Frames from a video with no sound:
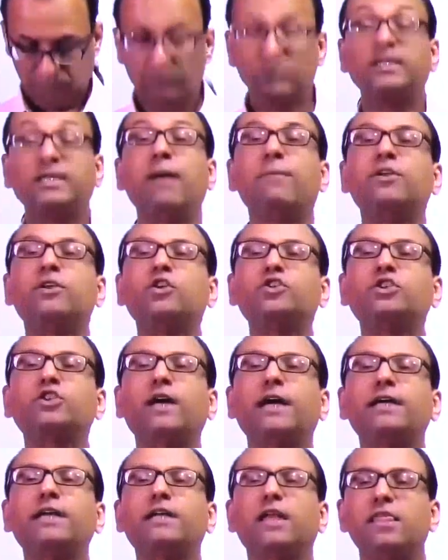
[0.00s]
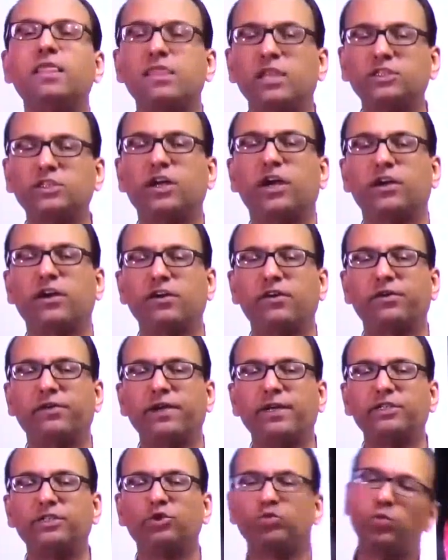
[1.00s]
gametocyte in the genital
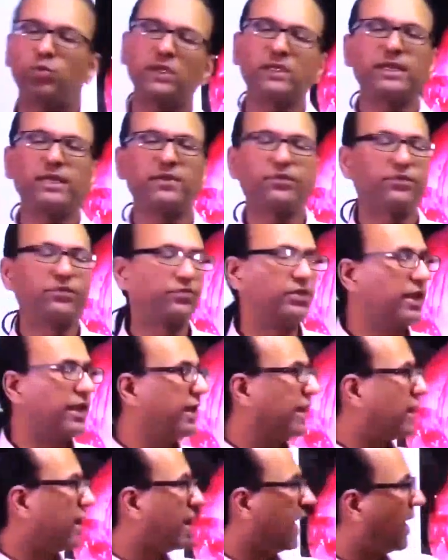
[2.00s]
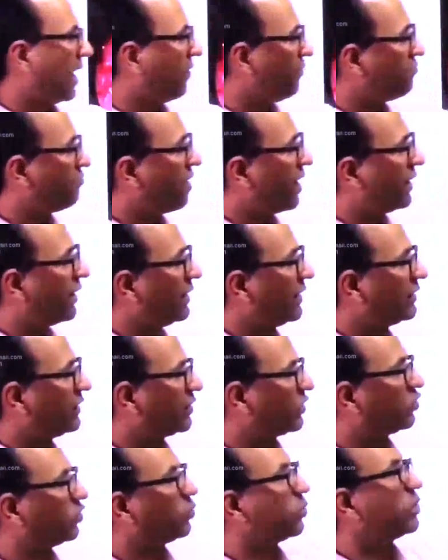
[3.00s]
ridge. What if they have
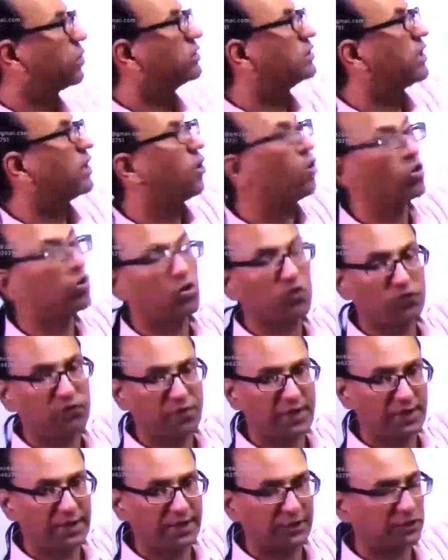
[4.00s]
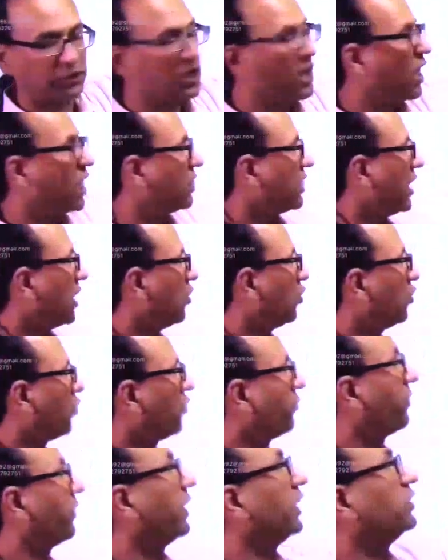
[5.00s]
migrated towards the oropharynx? Then
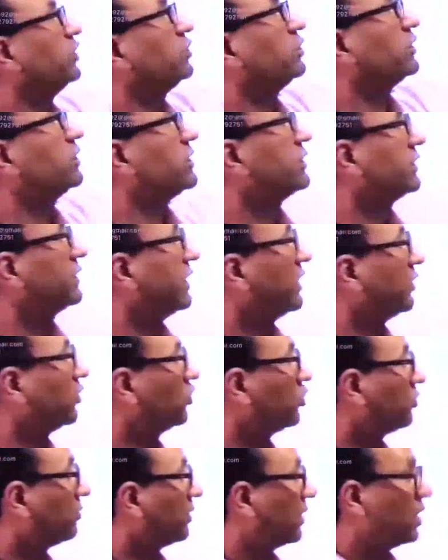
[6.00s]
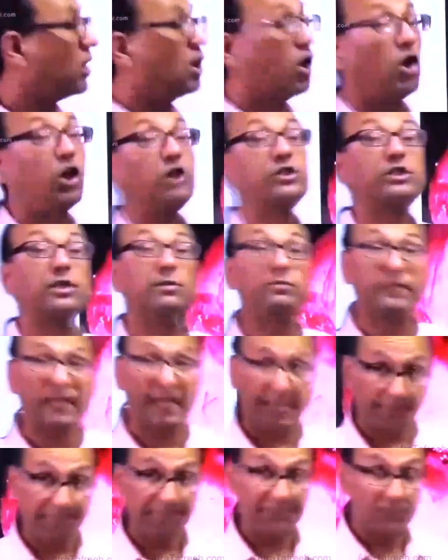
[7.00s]
oropharyngeal teratoma. Or
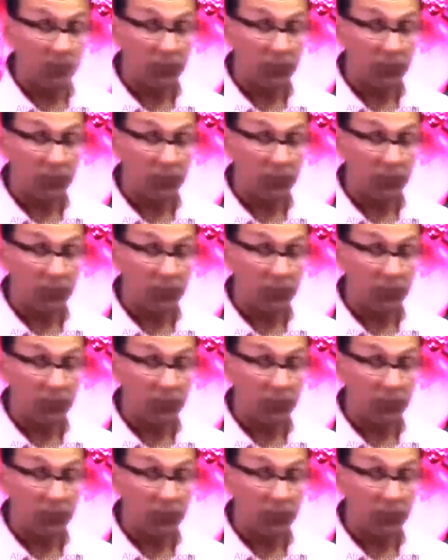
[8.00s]
sometime,